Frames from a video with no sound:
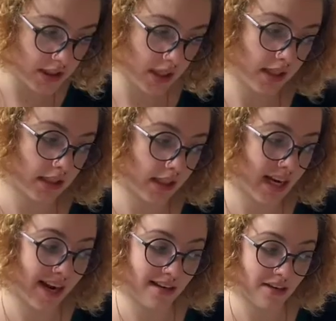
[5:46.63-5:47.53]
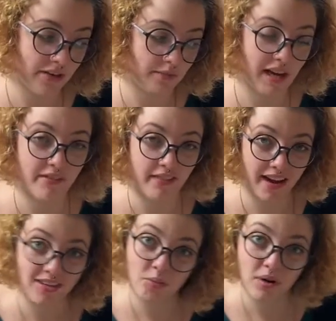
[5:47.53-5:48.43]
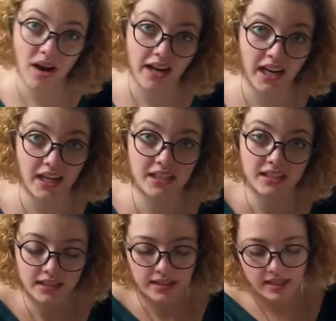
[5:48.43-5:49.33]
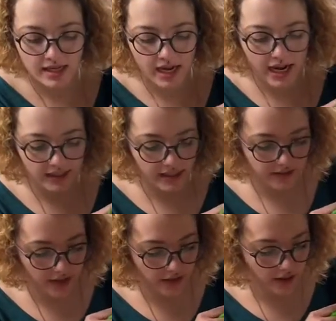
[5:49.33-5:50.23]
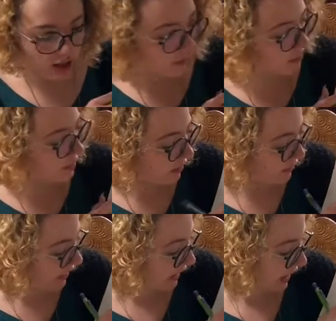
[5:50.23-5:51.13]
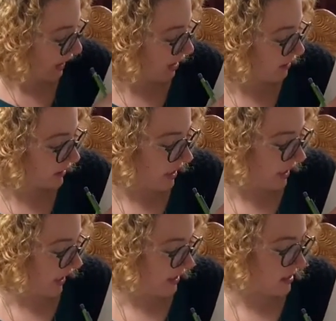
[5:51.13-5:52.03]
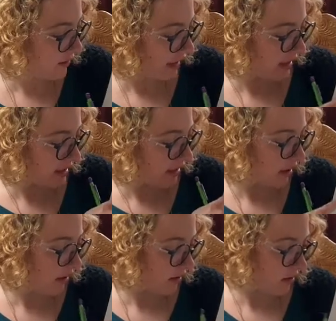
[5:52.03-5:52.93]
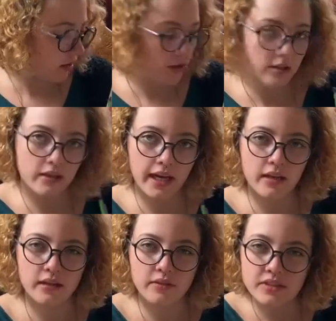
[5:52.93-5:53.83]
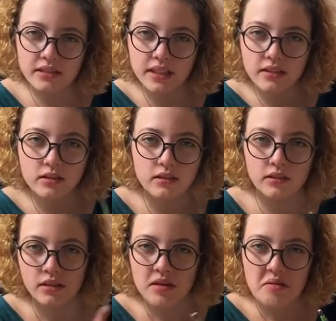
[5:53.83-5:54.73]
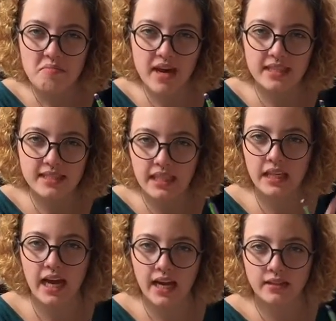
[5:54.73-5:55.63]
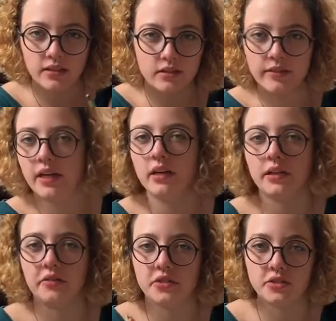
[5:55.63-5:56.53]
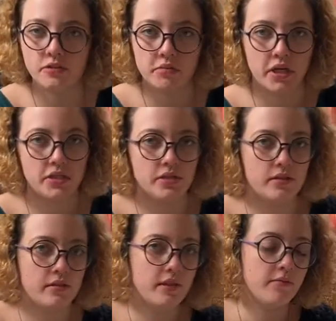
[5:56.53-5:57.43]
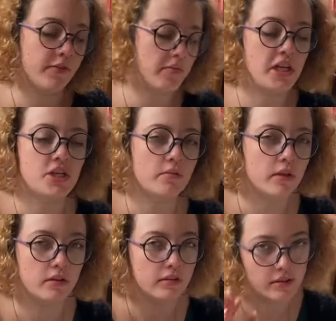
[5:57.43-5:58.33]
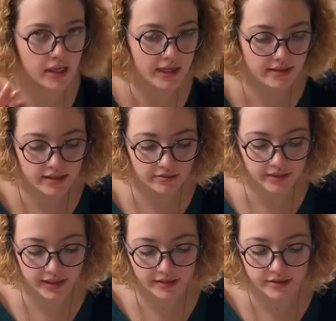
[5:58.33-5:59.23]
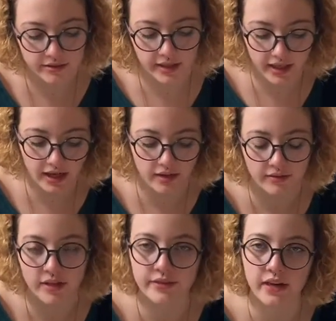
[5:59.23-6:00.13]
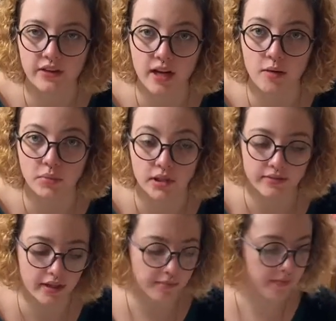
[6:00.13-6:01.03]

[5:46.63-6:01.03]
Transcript: other. I know in my final product, I left out a couple of the hair lines because it got a little, like, it was a little messy and hectic over here. There was too much information with all the lines that were there. So I kind of left out a couple of it.